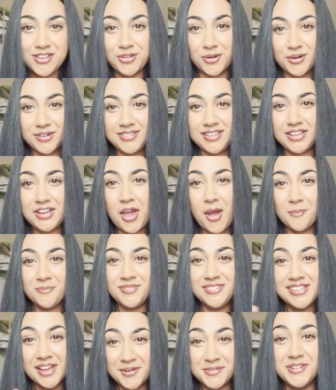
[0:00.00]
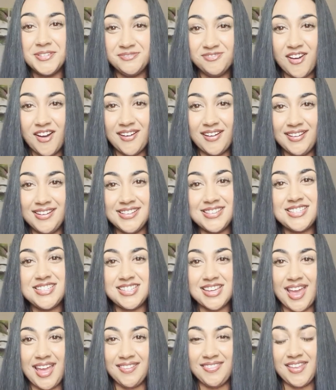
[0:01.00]
already come down in
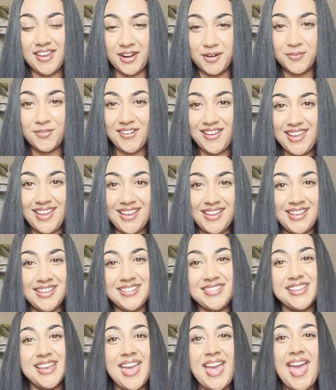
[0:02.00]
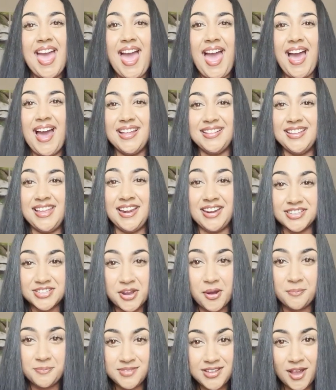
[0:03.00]
March and then I'd waited and then I'd
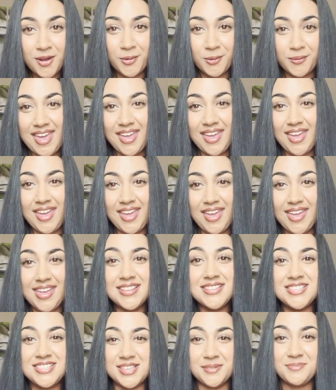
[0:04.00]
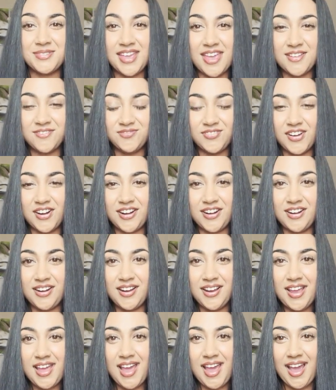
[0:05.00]
come down in September
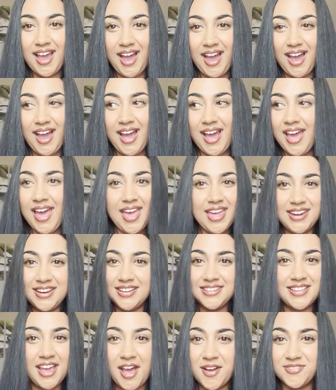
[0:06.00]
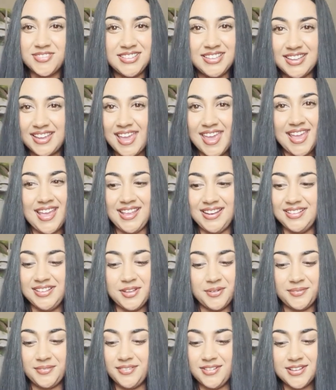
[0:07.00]
and it had happened
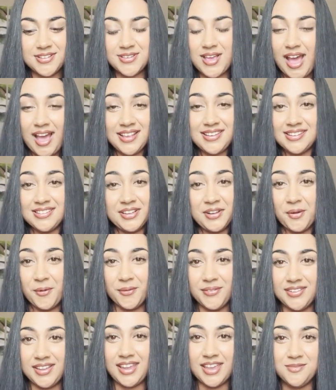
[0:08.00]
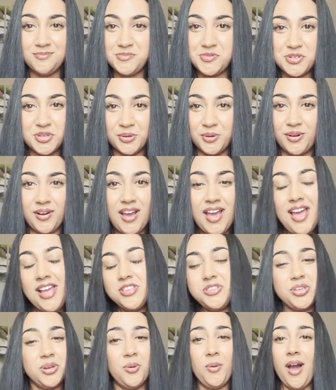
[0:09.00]
again. I didn't go on the game show. Do
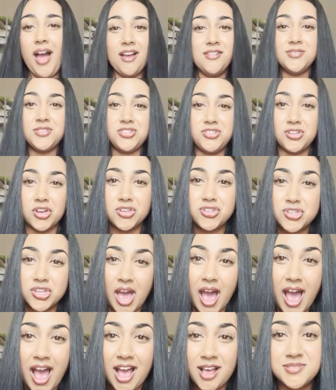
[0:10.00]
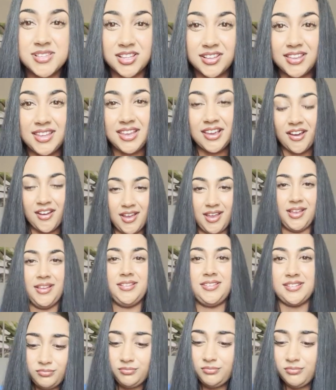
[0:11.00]
you know what? I was just absolutely
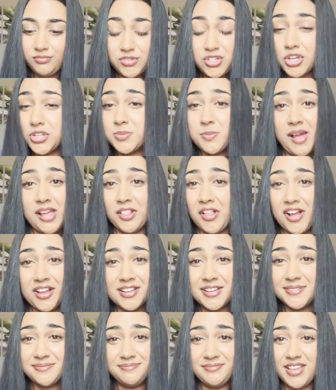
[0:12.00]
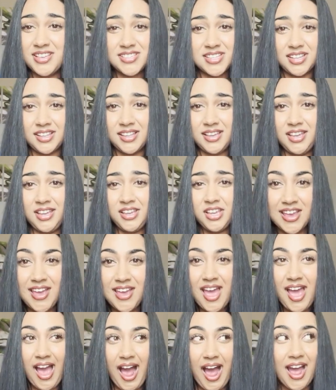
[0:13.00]
gutted. Just my luck, basically.
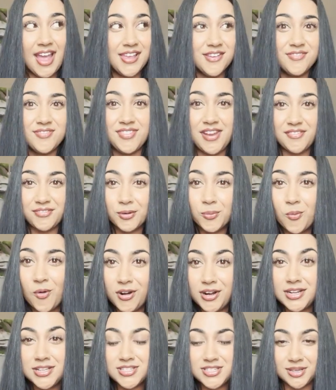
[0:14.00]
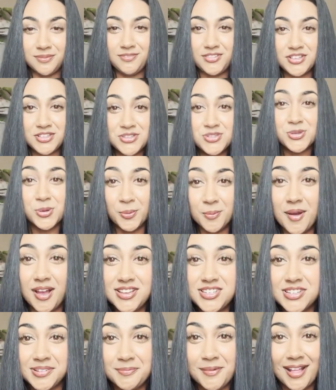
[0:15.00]
I have never wanted something so
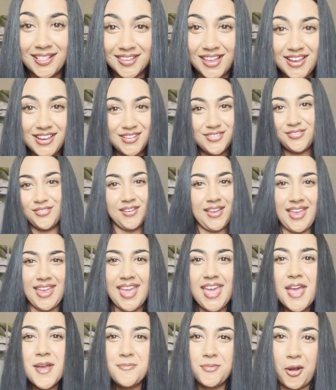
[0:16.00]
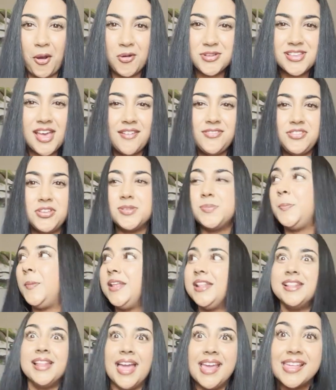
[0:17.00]
much in my life, like, because I've just
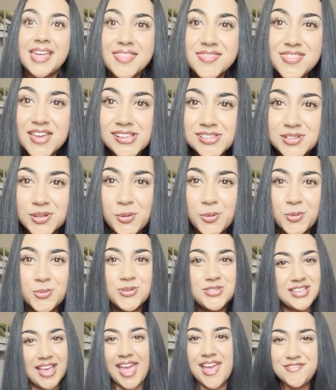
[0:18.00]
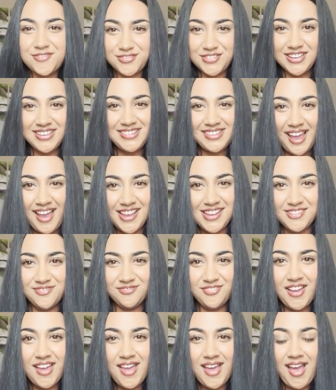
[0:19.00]
been like this close every
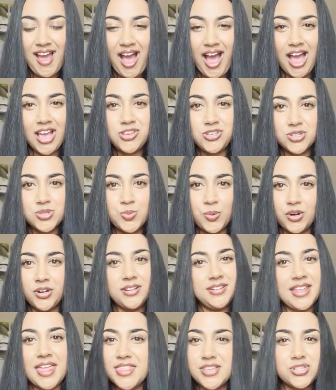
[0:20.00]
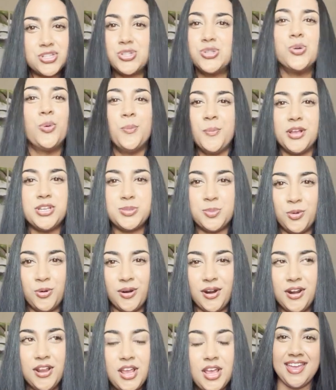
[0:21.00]
time. I just wanted it so much
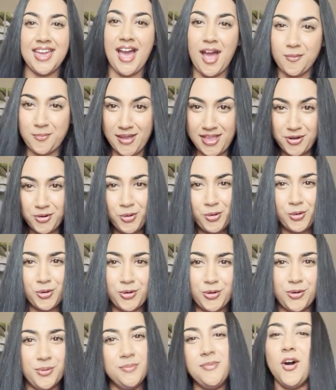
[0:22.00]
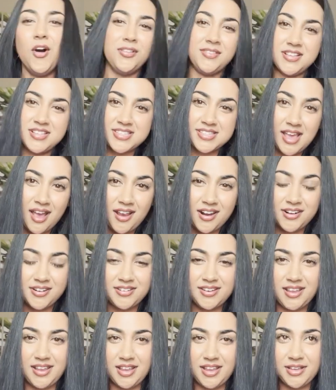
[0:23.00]
more. I went home on the
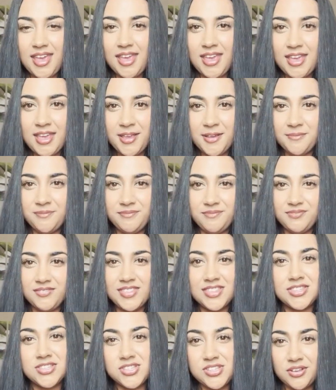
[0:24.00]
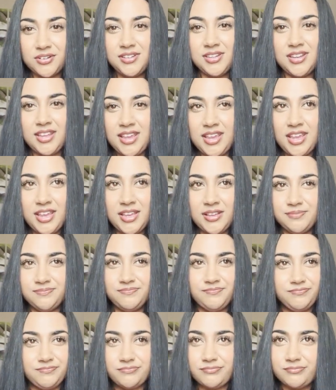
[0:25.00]
Saturday.
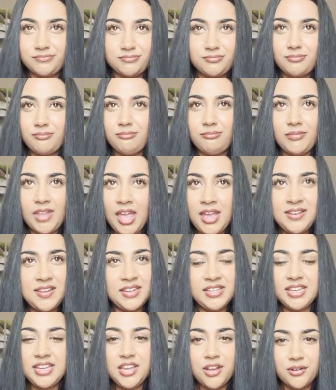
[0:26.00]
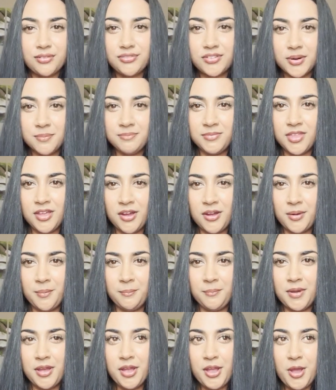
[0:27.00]
Sunday, I didn't hear from
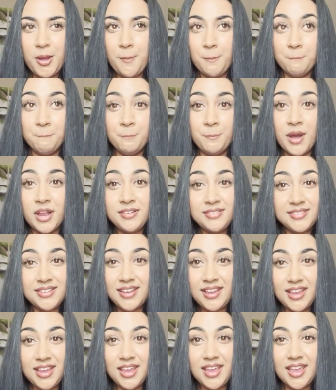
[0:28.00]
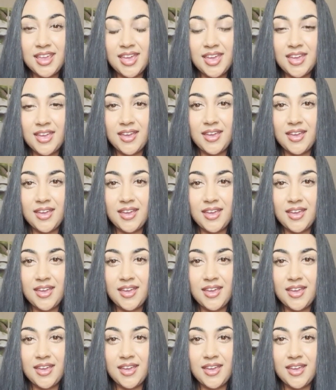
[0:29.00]
them. Monday,